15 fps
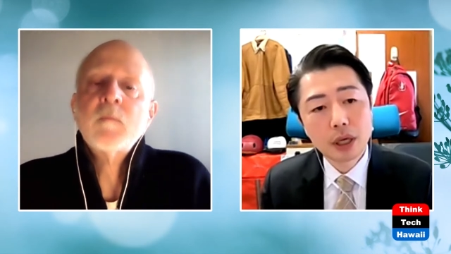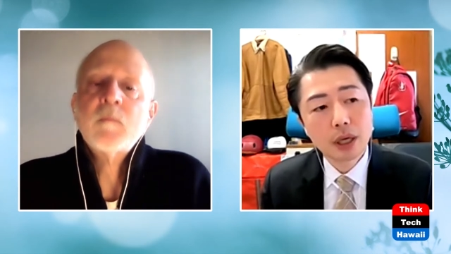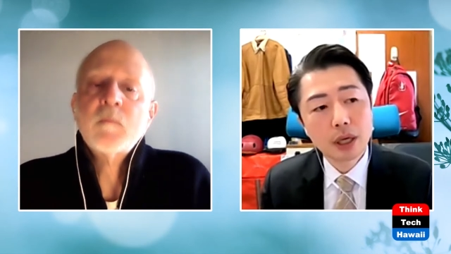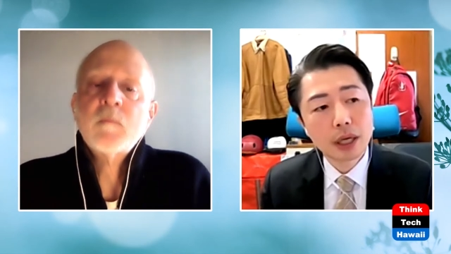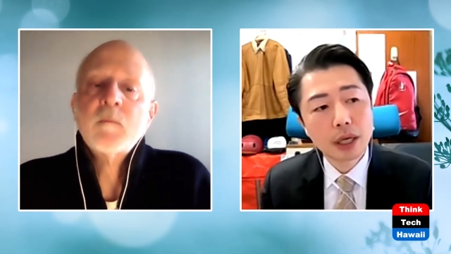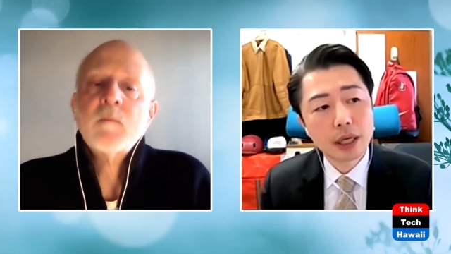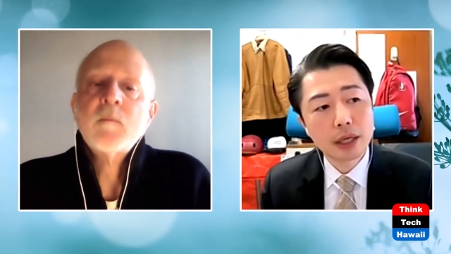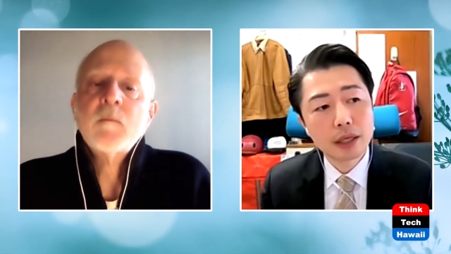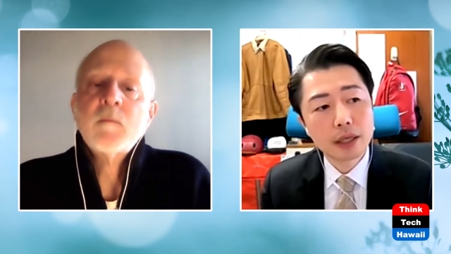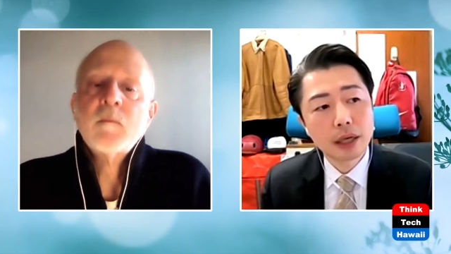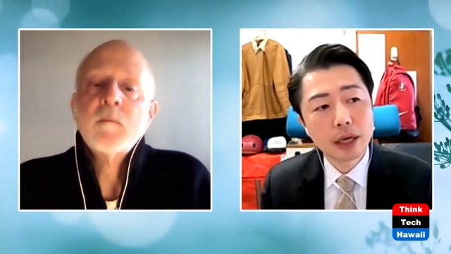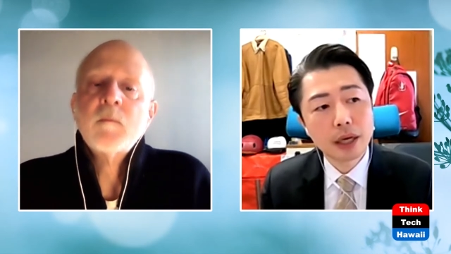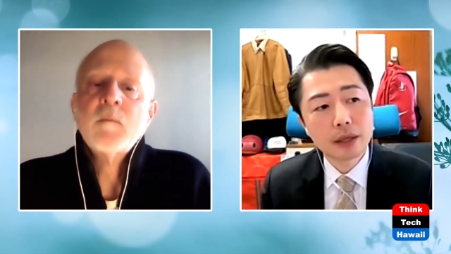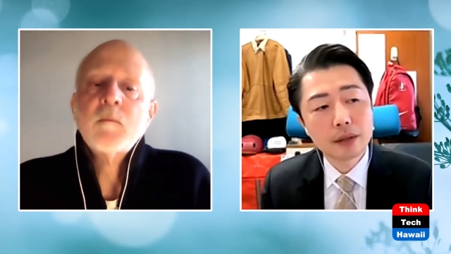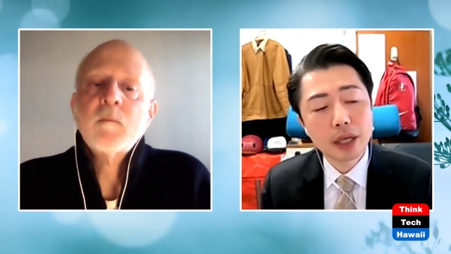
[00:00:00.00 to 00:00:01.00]
Speaker 1: And
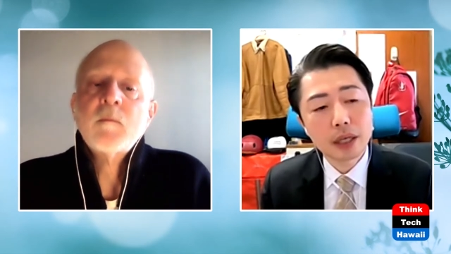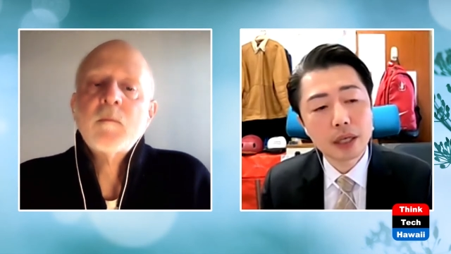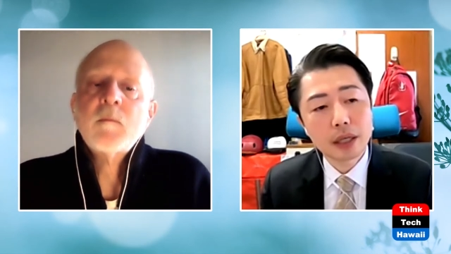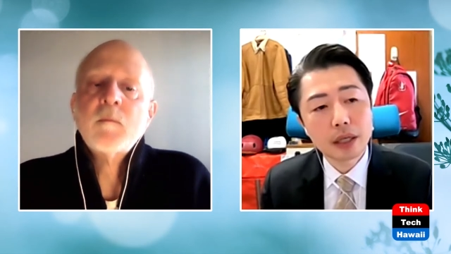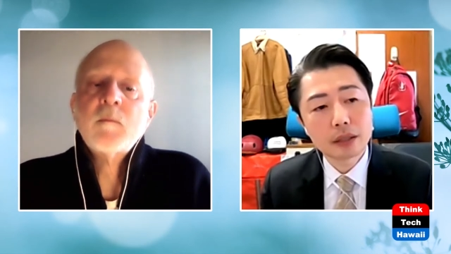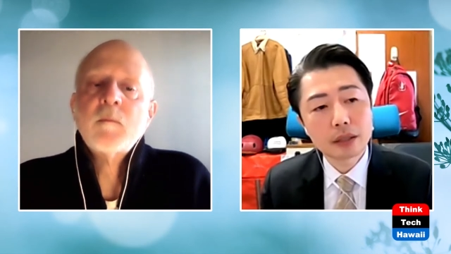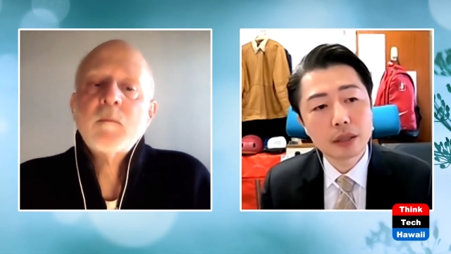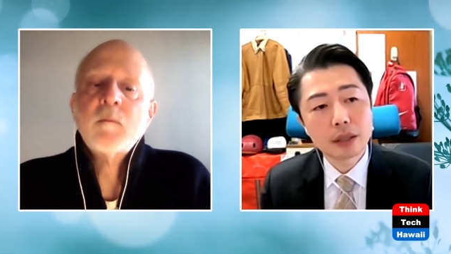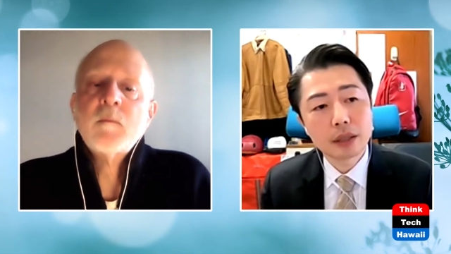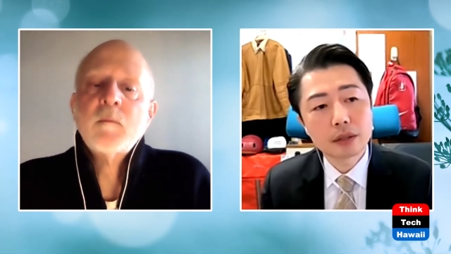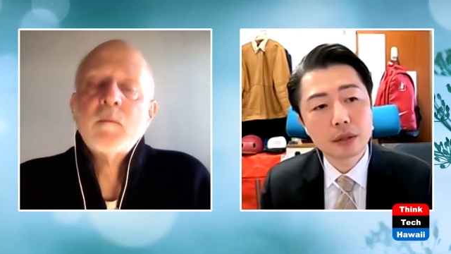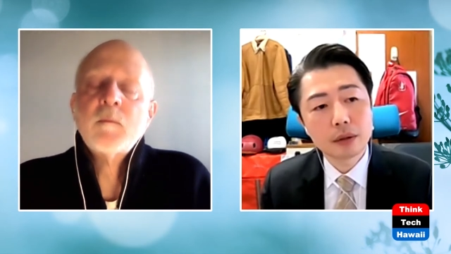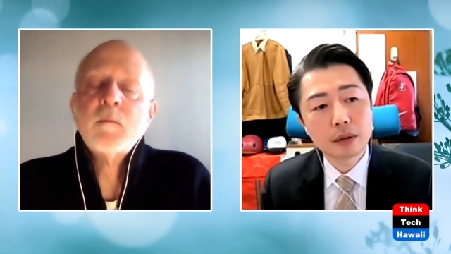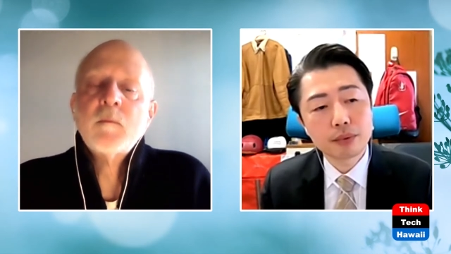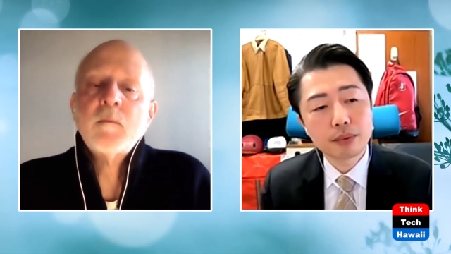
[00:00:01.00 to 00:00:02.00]
uh, they, that
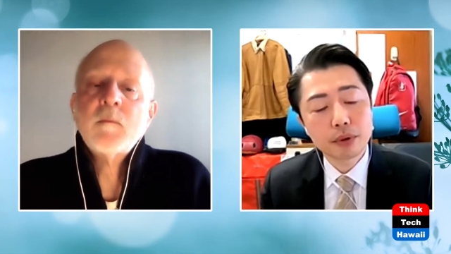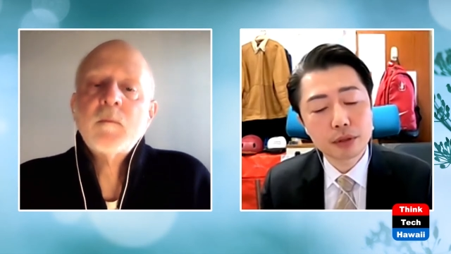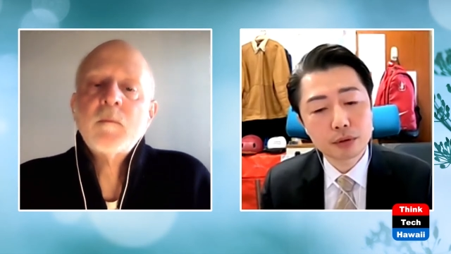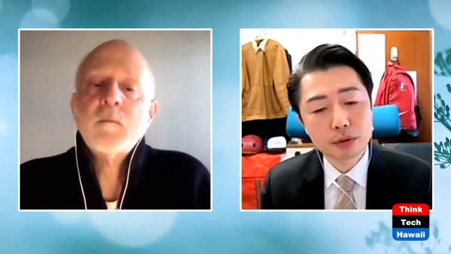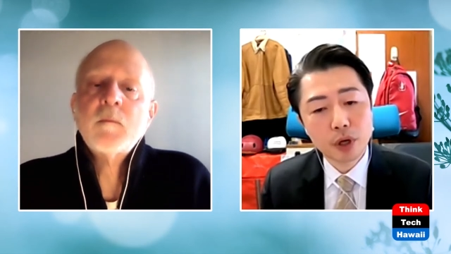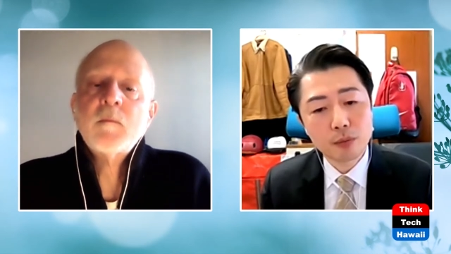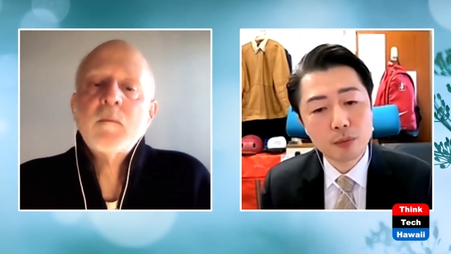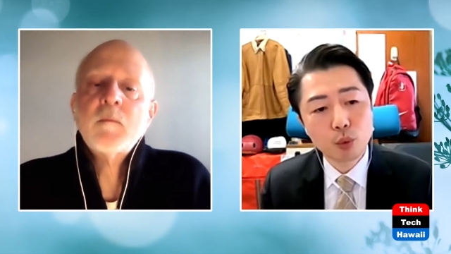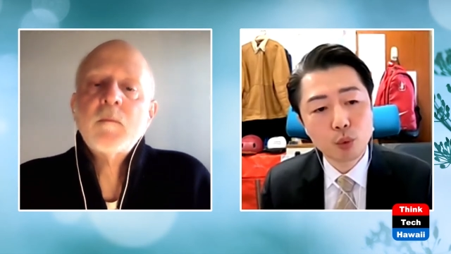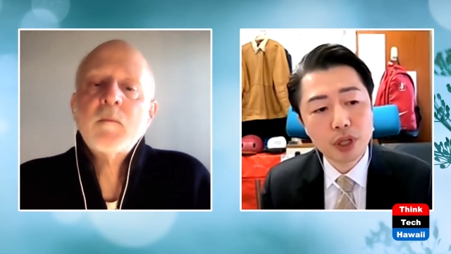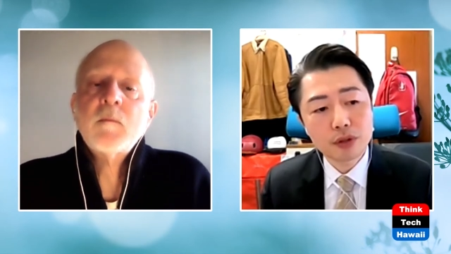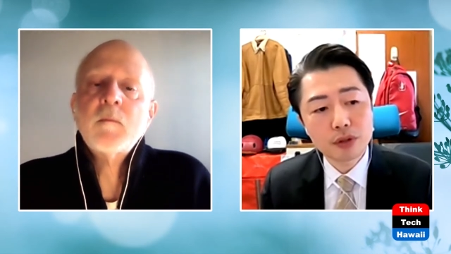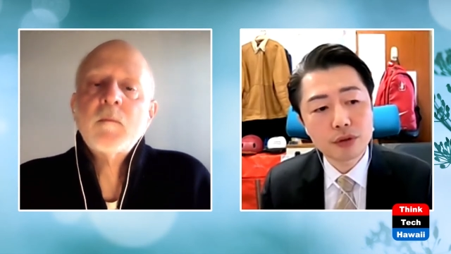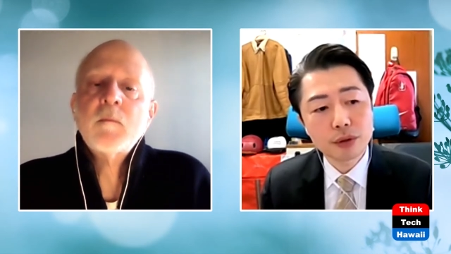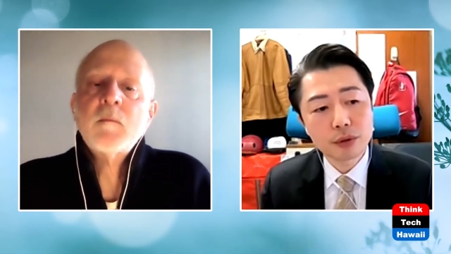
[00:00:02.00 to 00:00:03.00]
uh, President Trump wanted
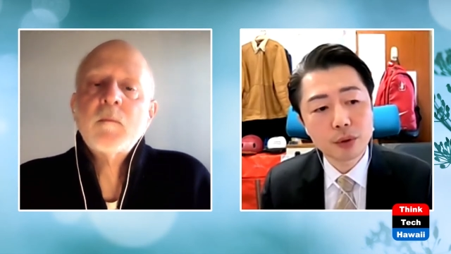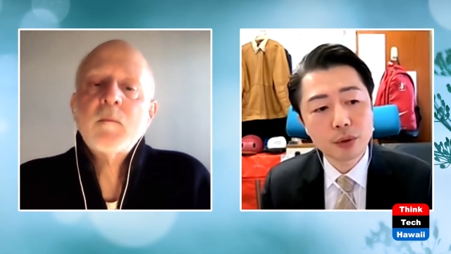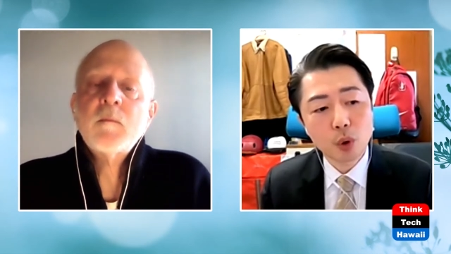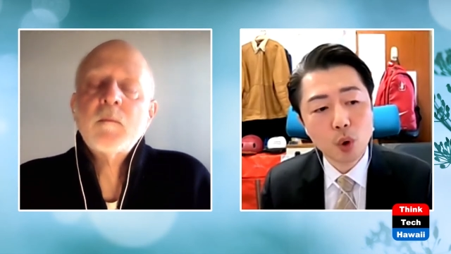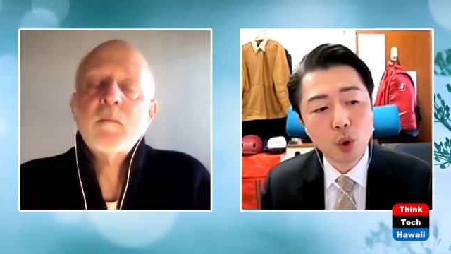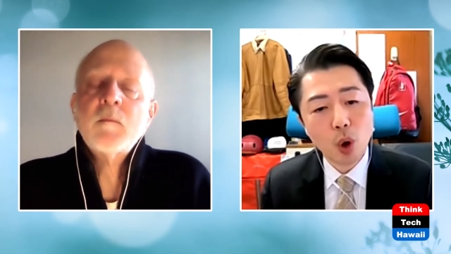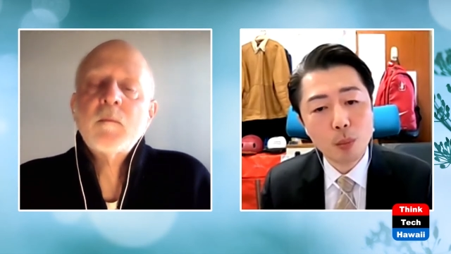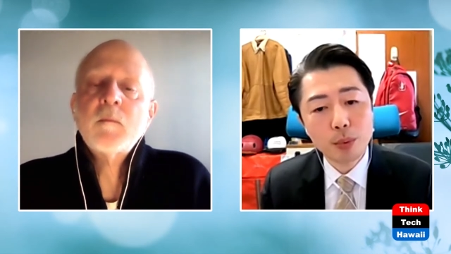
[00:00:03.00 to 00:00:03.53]
to accomplish